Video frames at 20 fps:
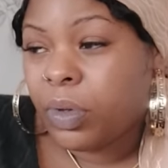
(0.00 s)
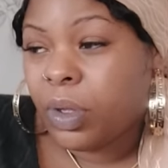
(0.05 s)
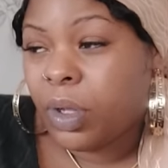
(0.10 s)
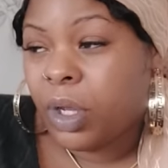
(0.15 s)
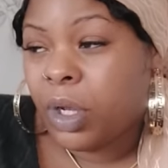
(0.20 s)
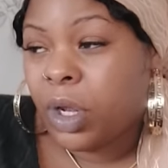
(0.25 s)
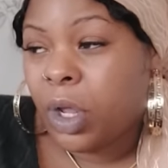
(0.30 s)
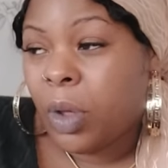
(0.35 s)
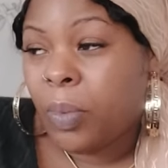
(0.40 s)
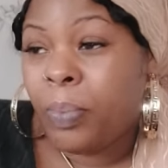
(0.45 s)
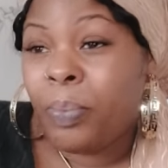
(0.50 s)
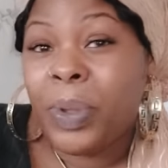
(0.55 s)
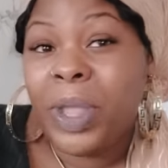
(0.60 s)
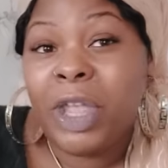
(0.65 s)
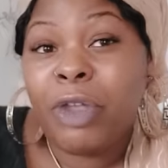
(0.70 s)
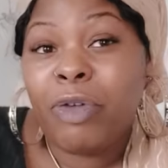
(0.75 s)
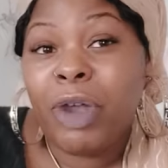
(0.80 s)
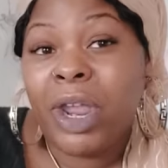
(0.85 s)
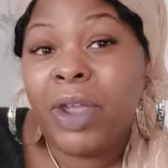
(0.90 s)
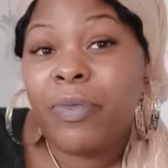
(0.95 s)
you know,
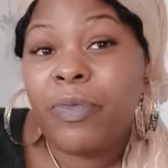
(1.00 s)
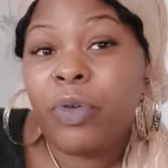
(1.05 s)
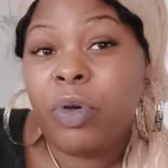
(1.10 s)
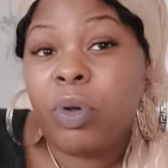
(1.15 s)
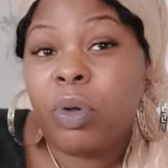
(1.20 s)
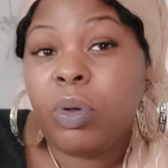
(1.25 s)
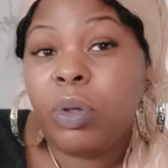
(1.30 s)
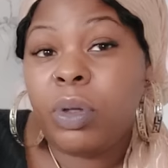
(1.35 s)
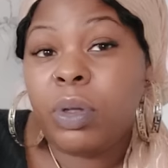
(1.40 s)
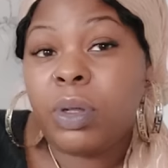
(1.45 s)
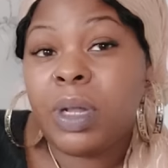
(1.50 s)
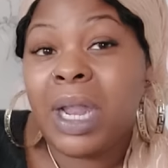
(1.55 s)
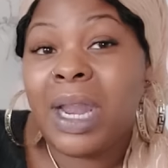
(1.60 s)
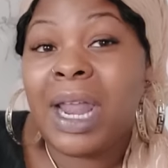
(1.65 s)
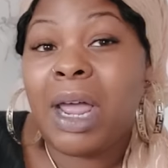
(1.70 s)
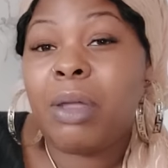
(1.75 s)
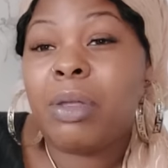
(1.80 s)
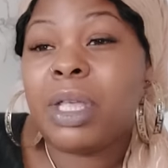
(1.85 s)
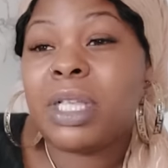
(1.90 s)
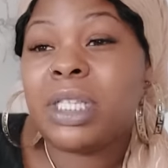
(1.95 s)
be grateful.
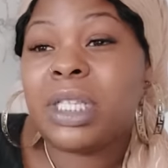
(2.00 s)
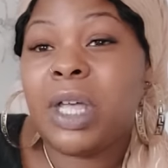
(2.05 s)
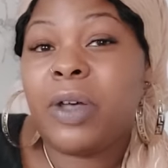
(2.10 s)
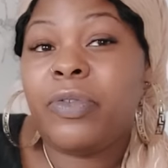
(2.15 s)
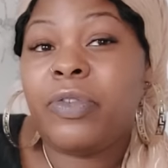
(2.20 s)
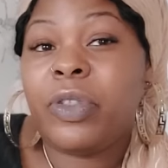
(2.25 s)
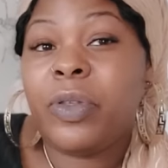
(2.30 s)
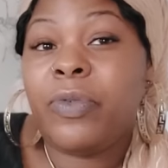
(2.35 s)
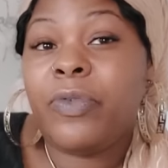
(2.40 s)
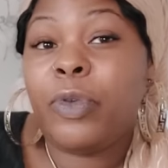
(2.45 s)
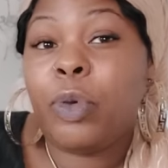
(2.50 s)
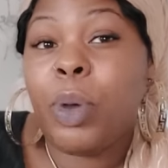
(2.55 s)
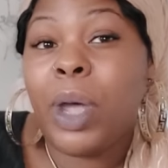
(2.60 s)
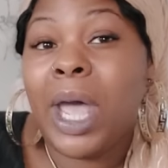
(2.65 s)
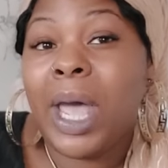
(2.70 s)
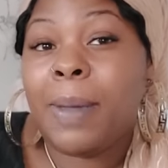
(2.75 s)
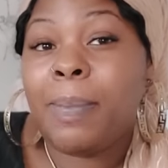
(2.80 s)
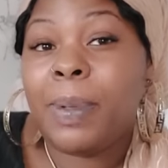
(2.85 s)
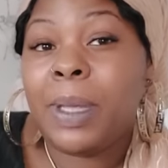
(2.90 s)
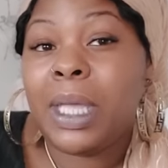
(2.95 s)
Allow yourself to feel
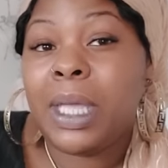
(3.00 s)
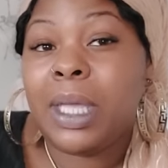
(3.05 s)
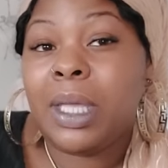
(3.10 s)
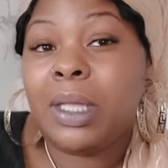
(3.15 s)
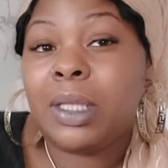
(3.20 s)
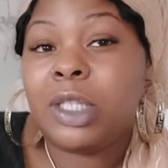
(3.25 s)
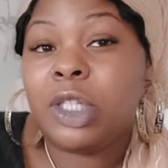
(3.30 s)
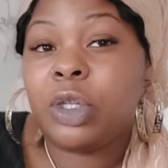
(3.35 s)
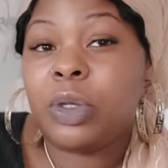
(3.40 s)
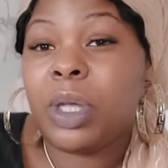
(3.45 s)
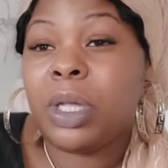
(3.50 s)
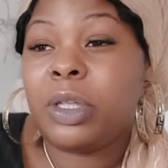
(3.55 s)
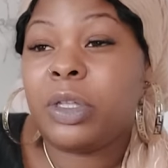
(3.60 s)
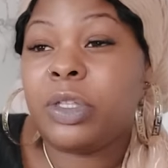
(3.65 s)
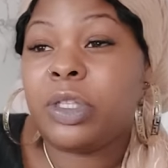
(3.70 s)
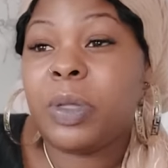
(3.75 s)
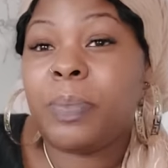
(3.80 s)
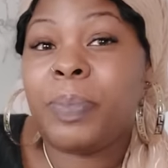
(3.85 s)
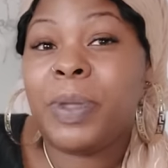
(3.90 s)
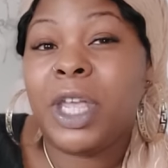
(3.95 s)
happy,
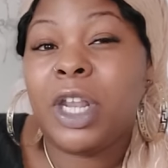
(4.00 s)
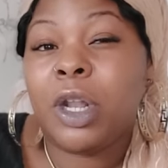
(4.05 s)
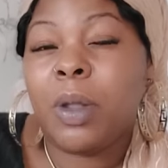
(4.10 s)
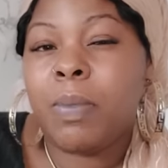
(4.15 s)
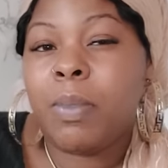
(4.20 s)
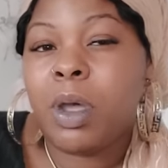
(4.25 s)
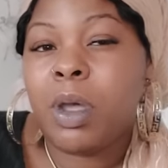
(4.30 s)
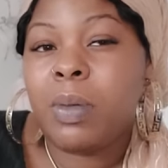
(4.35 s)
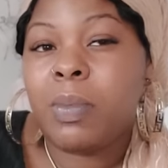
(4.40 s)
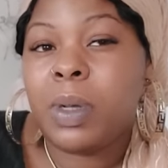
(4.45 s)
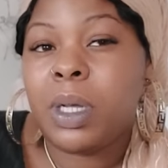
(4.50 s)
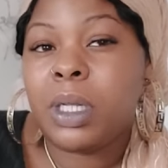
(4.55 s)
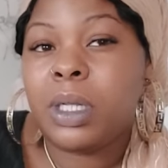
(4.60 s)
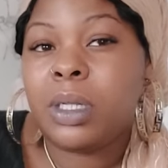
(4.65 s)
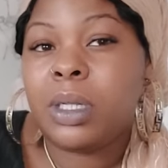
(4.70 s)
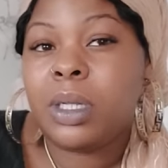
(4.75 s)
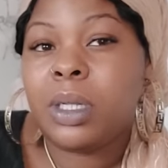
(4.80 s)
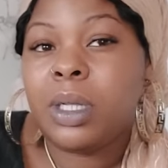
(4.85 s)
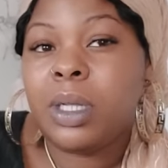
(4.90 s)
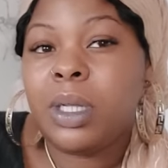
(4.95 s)
to be in the
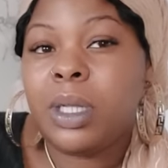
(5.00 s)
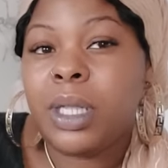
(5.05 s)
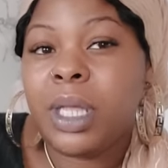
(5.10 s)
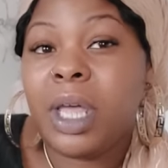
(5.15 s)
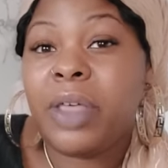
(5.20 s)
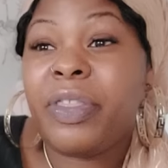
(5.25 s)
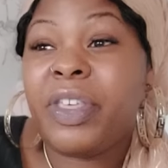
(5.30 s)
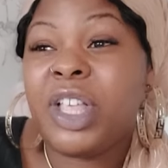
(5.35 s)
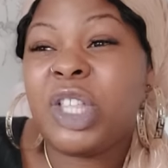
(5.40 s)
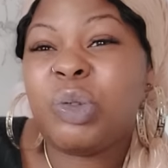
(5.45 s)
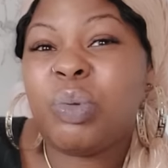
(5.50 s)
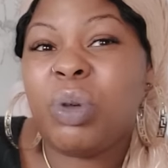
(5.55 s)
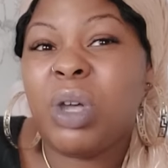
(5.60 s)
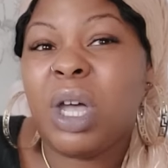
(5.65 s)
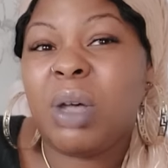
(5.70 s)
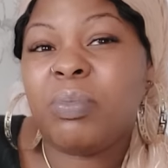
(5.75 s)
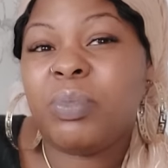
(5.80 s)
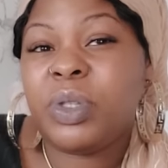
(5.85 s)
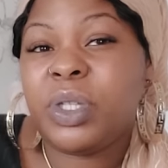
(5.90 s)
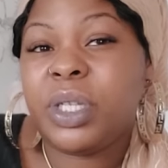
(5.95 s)
moment. Yeah, things will
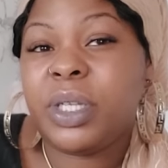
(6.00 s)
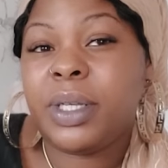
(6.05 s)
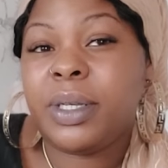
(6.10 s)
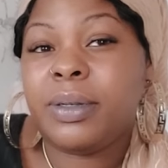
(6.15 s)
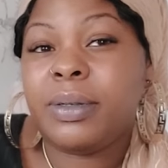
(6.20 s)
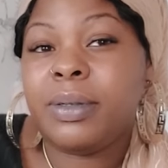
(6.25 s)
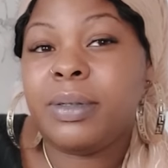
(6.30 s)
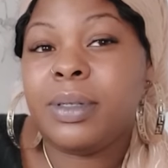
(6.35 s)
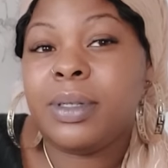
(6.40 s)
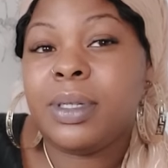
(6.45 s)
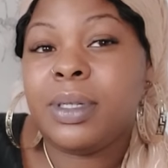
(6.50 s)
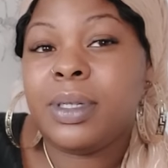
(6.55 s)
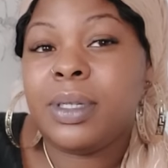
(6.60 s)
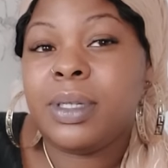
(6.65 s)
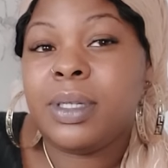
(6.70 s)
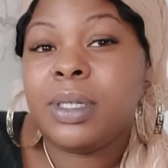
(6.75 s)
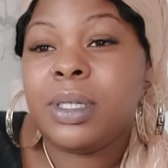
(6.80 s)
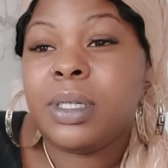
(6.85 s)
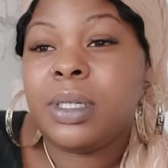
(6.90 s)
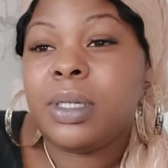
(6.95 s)
come to you.
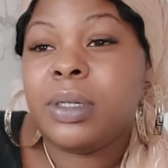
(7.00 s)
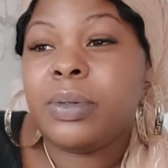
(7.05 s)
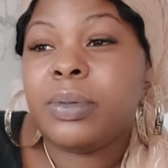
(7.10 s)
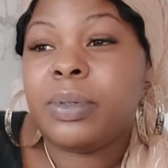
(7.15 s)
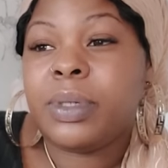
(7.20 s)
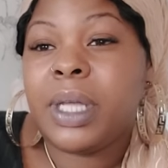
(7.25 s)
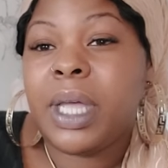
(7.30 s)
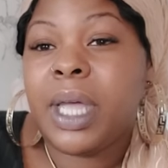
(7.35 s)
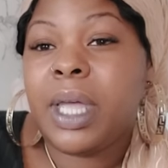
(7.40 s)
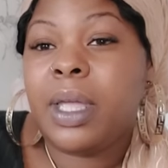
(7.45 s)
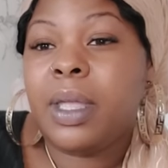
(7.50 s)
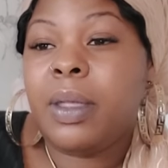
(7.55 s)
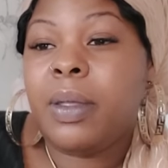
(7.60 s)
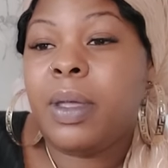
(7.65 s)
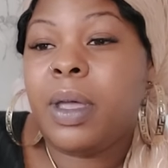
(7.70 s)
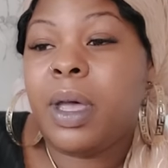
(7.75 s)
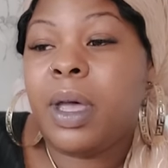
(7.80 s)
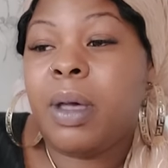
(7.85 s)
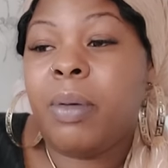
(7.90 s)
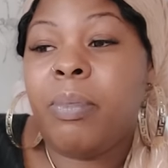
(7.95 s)

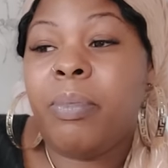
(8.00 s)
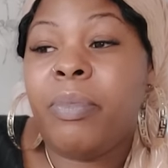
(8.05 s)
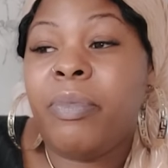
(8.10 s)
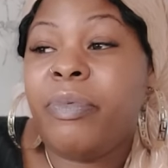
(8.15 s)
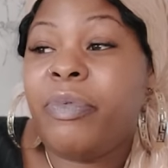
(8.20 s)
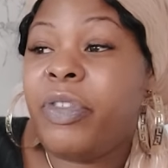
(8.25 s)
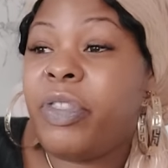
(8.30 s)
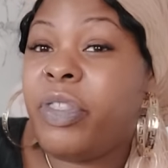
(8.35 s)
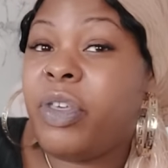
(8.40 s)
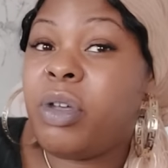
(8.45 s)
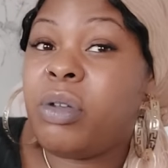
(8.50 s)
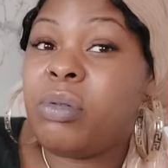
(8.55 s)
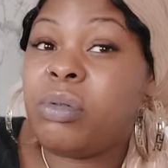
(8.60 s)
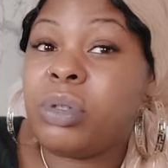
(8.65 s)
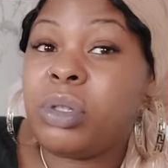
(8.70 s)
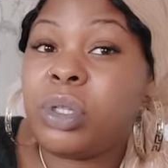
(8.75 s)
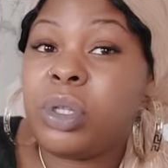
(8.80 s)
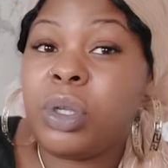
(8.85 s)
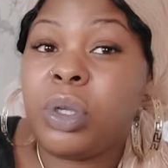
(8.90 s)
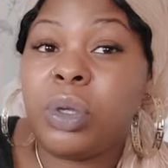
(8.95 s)
Okay. For
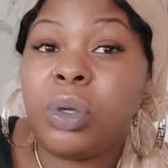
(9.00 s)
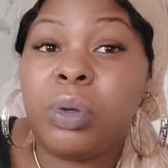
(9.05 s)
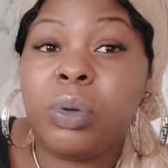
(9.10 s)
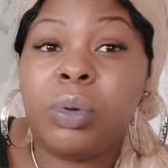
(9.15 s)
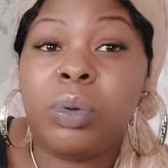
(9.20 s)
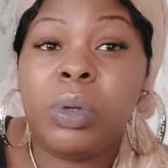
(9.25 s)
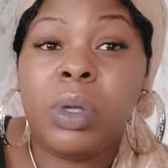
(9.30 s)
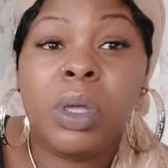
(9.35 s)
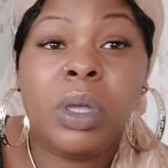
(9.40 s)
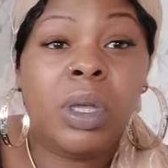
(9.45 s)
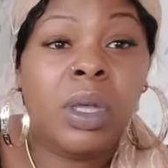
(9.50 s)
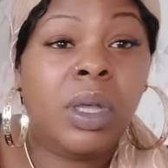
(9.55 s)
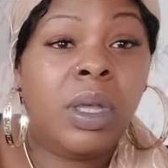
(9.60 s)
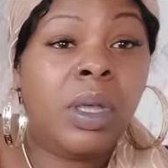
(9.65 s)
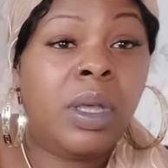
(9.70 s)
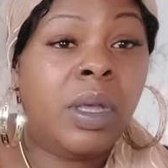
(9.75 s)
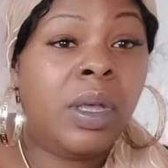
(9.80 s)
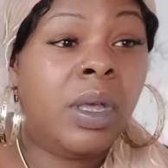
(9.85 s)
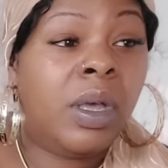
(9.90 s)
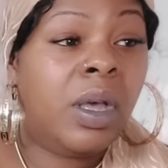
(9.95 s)
those who
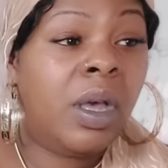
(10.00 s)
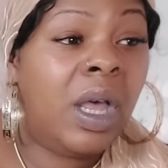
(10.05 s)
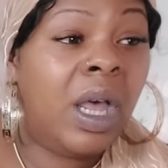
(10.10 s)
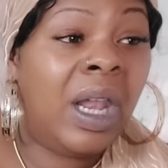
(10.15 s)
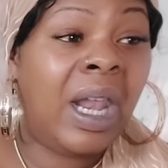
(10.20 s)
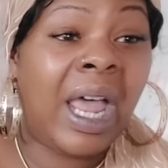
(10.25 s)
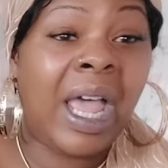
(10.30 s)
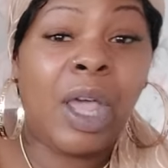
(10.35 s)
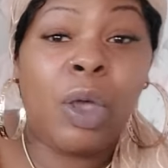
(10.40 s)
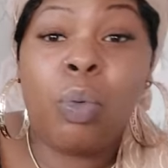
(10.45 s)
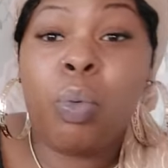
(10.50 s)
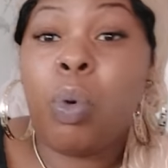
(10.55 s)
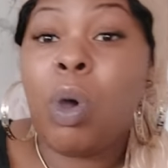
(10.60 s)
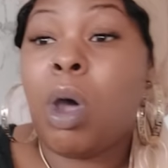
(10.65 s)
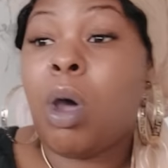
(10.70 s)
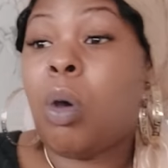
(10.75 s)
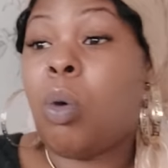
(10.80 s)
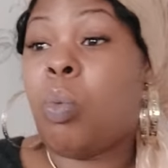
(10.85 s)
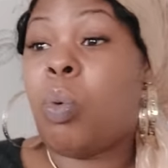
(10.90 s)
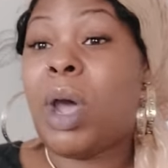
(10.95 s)
are like,
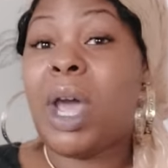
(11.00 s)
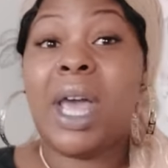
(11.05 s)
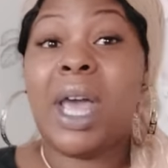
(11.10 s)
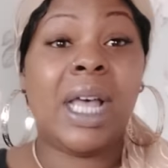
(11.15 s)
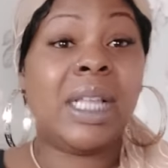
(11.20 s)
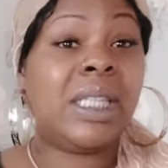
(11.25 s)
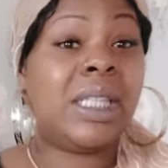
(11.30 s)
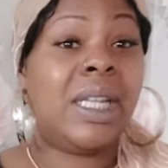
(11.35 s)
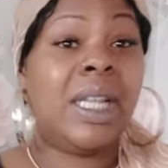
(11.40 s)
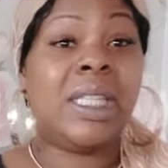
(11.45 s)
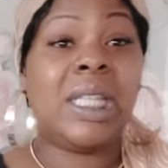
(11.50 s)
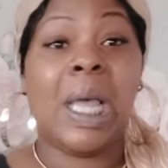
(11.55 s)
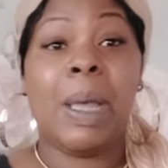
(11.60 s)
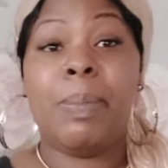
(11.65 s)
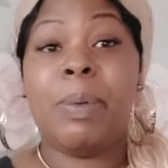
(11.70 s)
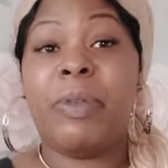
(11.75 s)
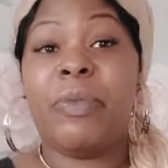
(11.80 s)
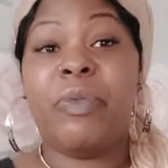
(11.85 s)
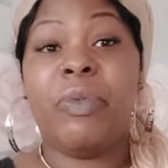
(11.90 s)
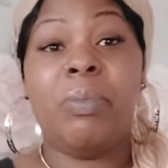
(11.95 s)
well, why hasn't this
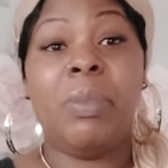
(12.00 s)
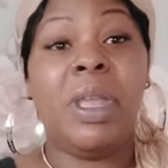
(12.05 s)
happened for